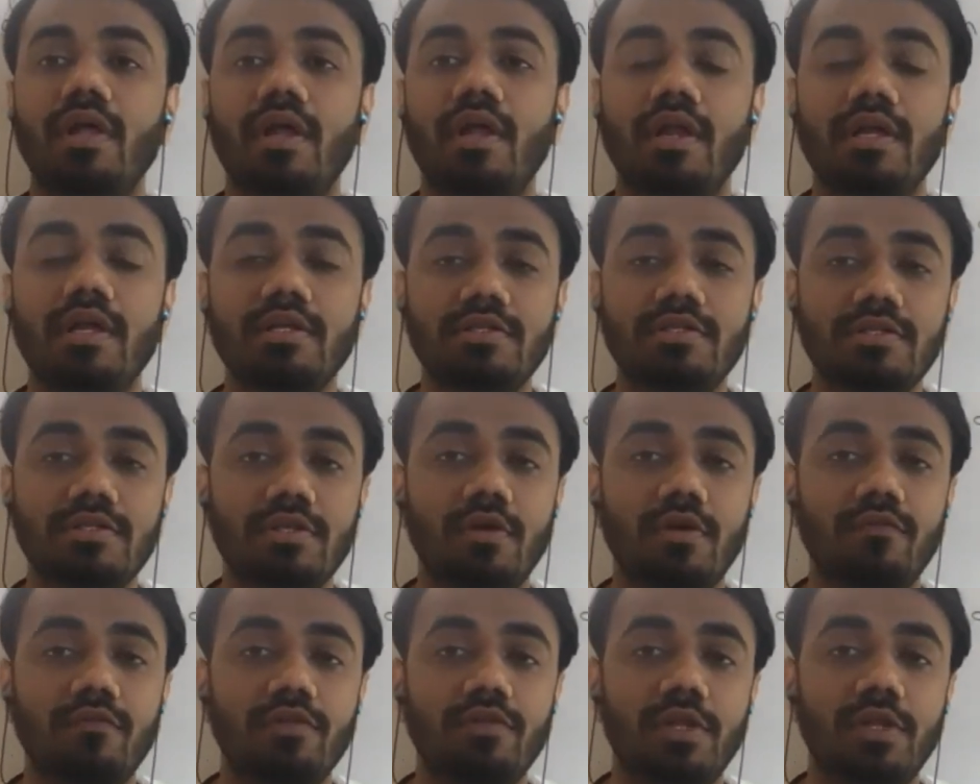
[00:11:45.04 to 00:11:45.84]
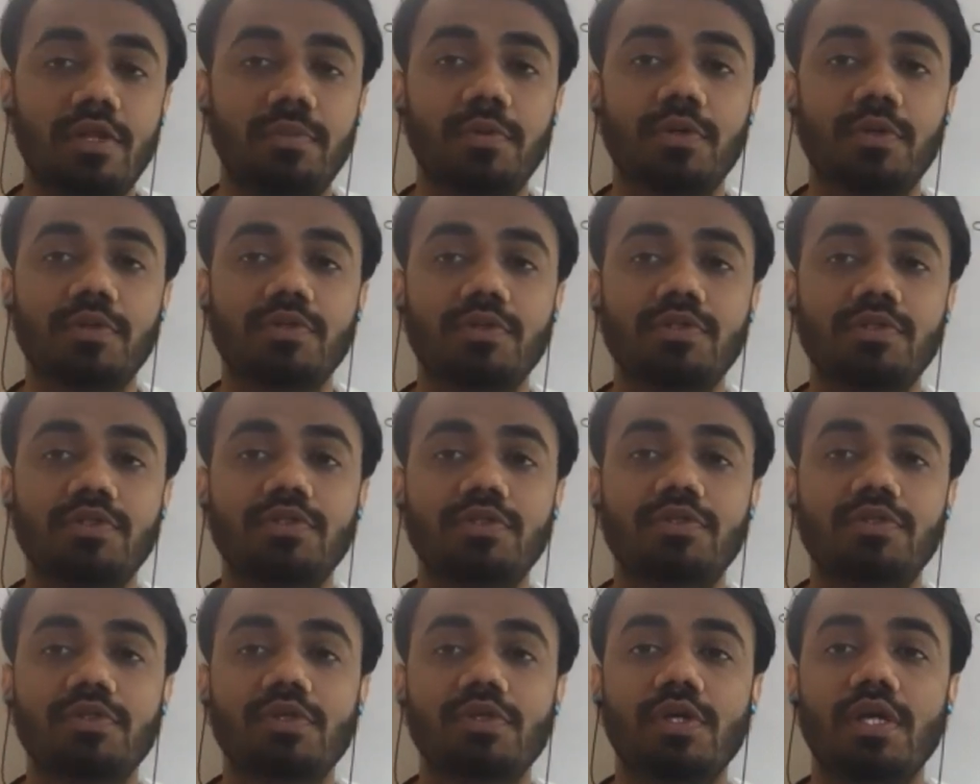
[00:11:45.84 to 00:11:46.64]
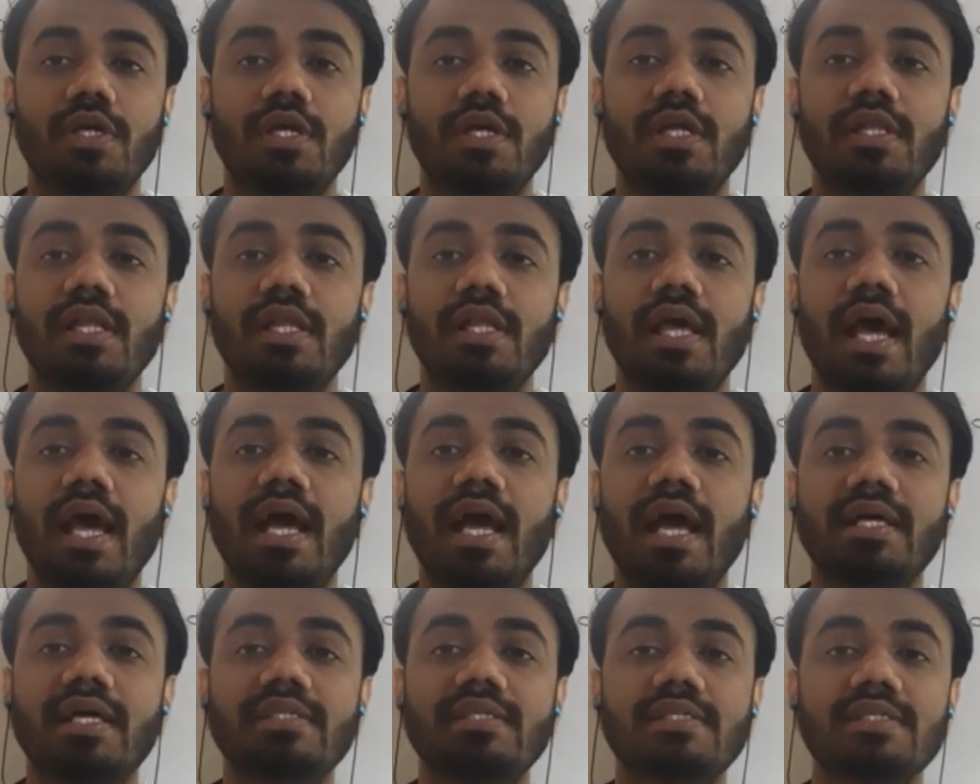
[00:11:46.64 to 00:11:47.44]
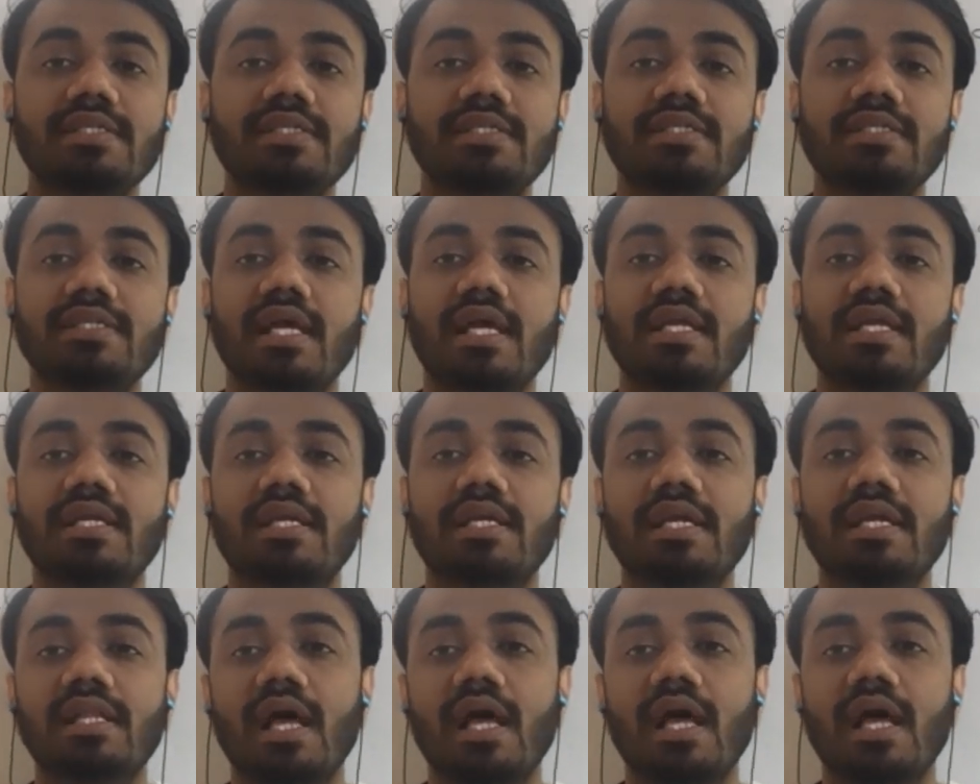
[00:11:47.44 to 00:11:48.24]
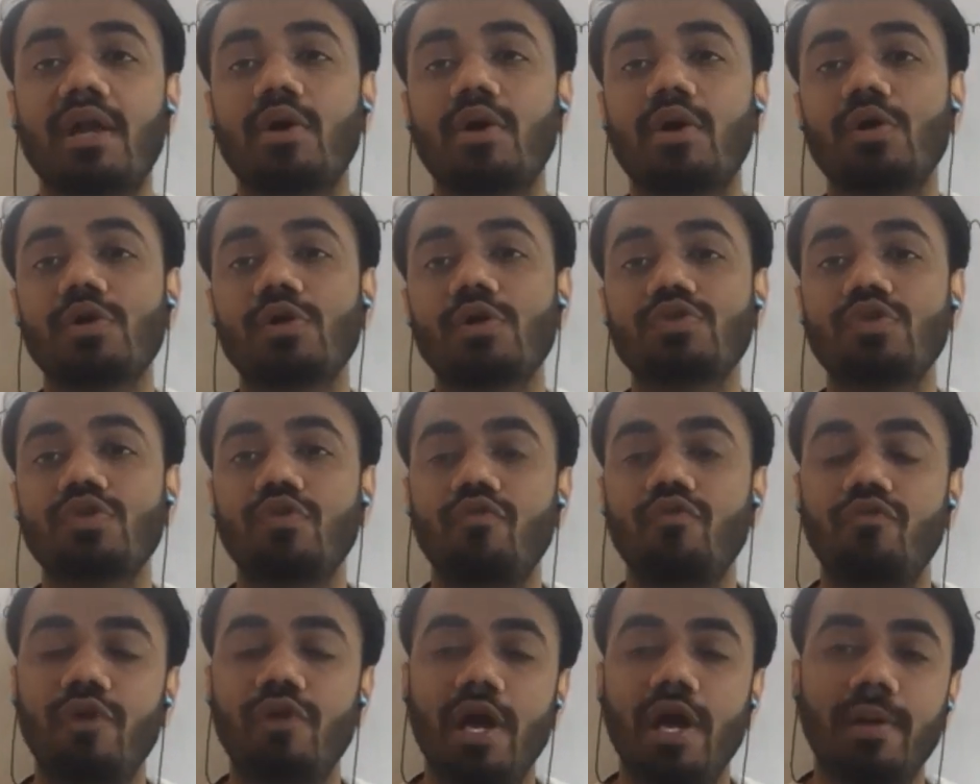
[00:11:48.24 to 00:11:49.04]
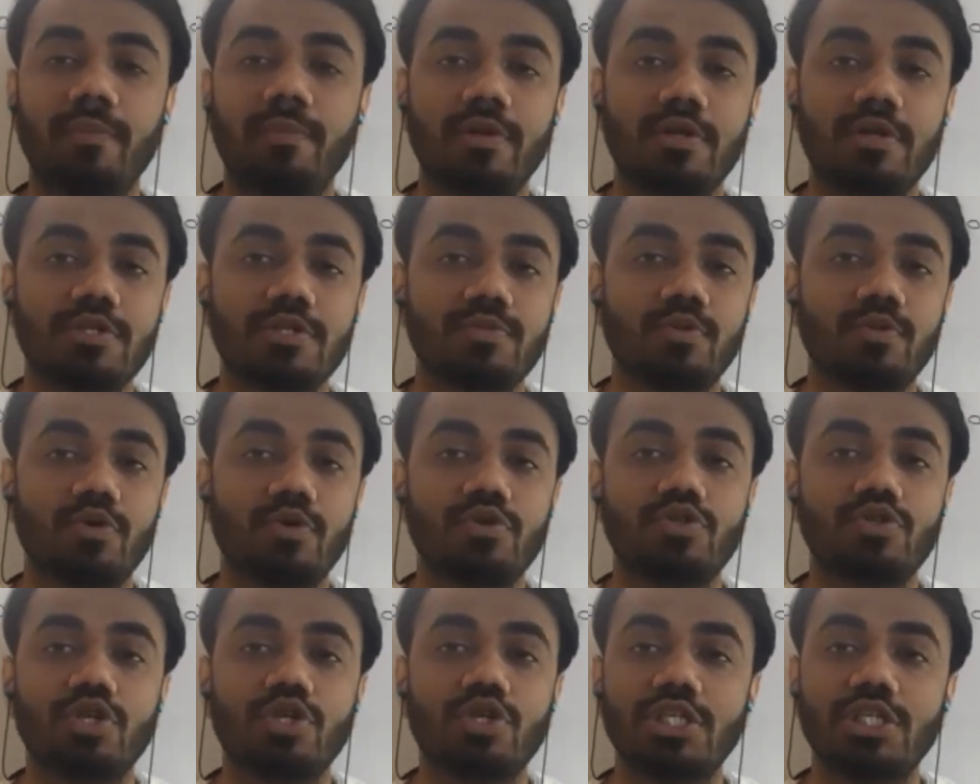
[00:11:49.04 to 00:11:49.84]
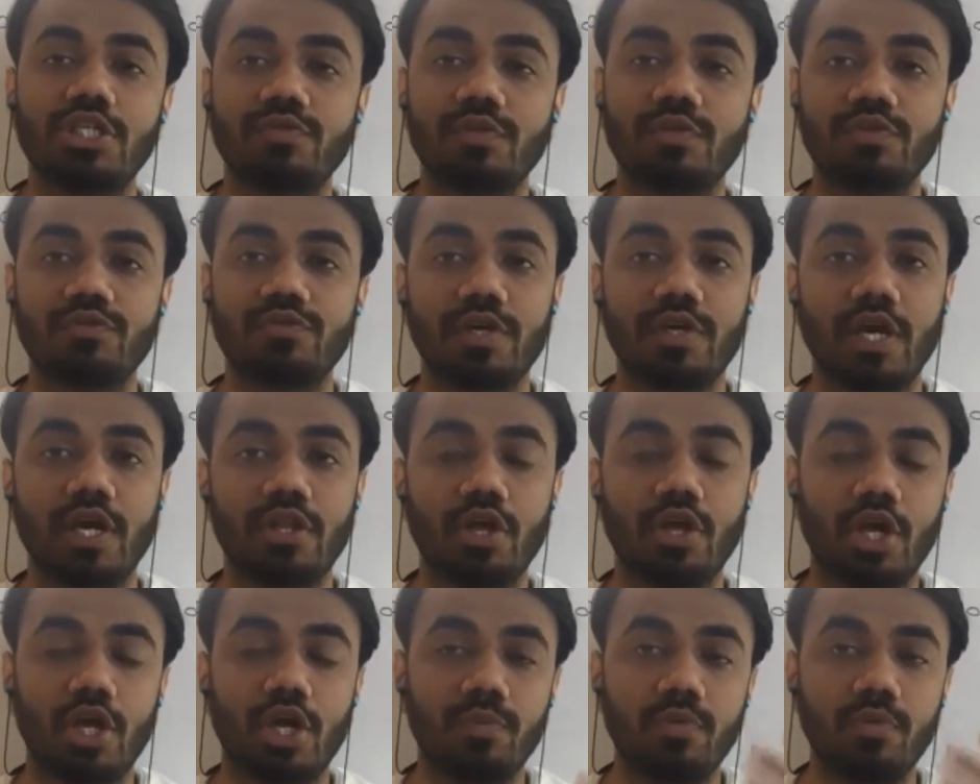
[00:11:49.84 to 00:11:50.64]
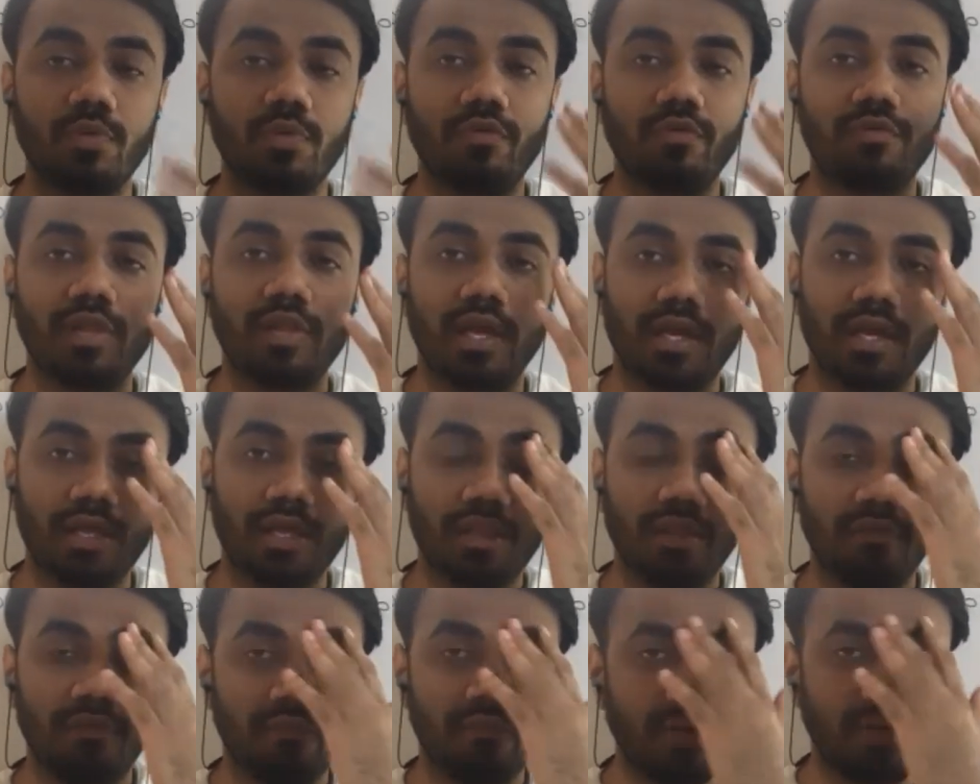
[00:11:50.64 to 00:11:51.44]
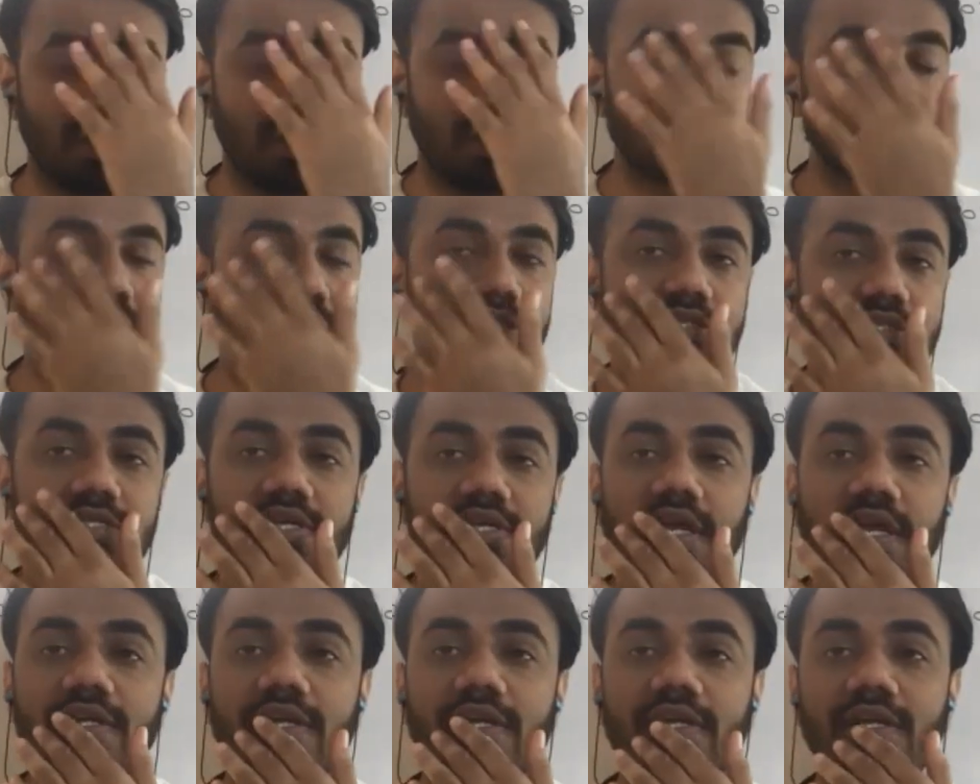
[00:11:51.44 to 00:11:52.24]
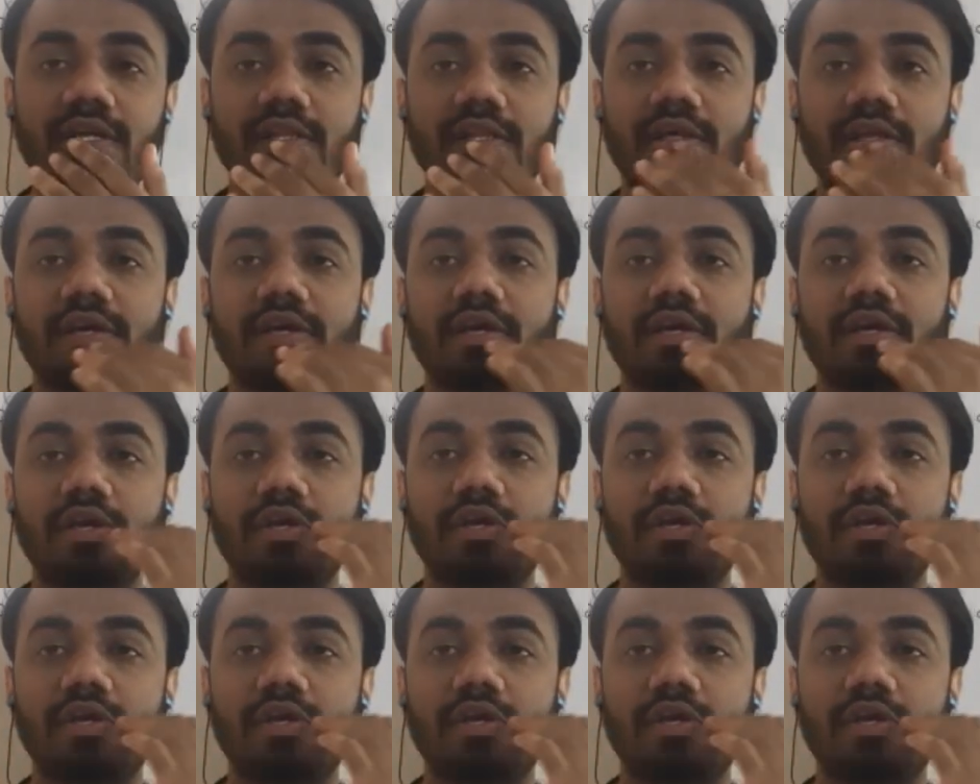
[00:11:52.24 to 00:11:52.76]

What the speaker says: the rest of the bones in the axial skeletal are also fibrous bone joints, which we cannot move, like in the facial skeletal.